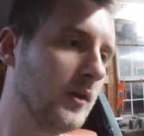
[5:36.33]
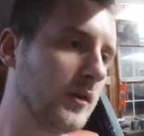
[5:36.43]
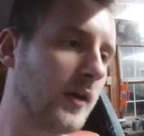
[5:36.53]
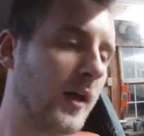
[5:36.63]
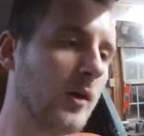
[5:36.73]

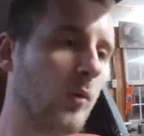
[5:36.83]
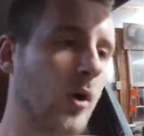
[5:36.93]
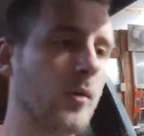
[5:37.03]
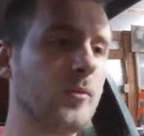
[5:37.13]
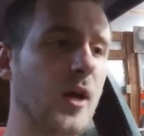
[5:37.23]
now that we're
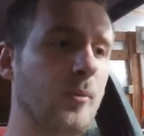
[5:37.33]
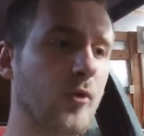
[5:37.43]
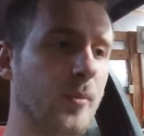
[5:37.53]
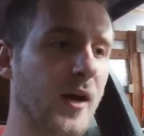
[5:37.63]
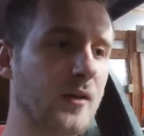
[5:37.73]
warmed up,
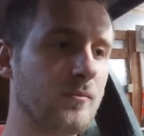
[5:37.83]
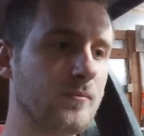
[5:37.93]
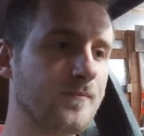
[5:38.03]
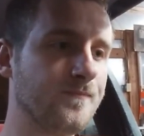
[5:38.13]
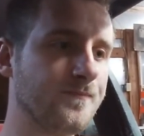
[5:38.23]
we're about
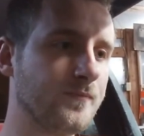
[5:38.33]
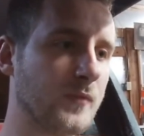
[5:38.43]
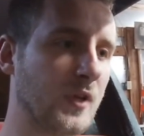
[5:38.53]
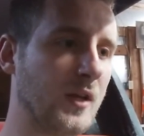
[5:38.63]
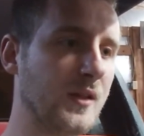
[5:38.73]

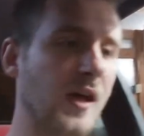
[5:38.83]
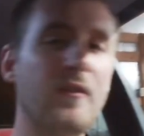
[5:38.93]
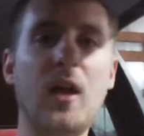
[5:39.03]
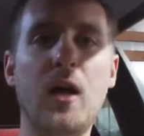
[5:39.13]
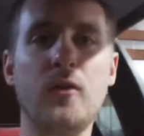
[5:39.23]

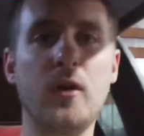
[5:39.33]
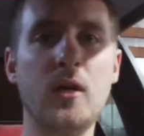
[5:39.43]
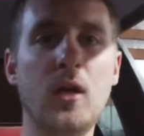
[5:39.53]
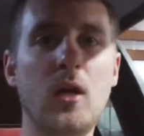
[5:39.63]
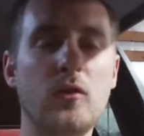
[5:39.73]
1100.
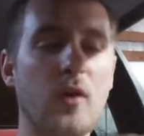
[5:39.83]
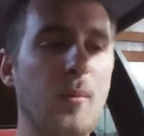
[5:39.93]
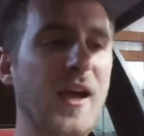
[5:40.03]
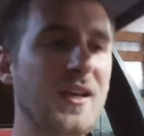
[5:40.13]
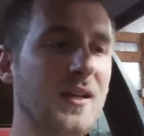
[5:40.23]
So I
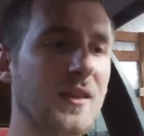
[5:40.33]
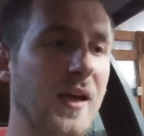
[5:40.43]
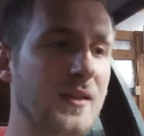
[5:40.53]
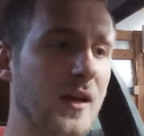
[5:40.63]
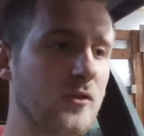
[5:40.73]
might kick
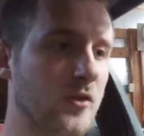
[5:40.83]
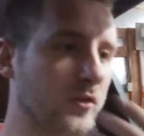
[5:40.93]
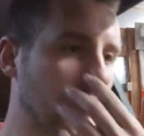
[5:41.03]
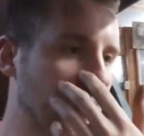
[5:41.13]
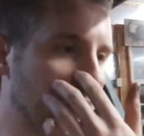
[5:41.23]
that down
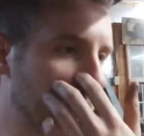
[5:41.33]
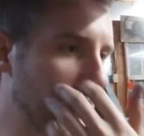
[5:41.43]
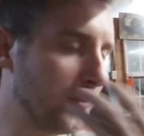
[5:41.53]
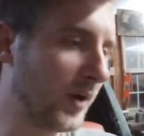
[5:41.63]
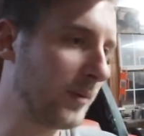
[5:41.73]
just a little
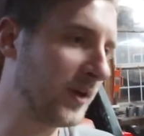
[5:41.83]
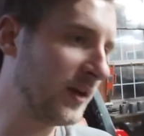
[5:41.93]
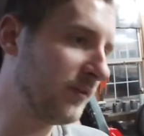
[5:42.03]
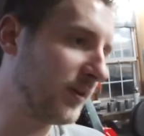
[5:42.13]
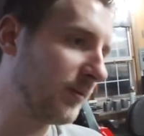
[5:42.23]
bit, but I mean,
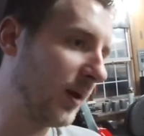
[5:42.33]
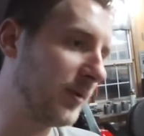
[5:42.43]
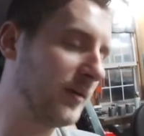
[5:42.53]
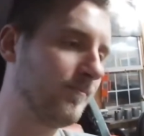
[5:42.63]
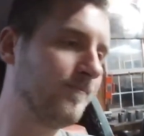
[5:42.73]
let me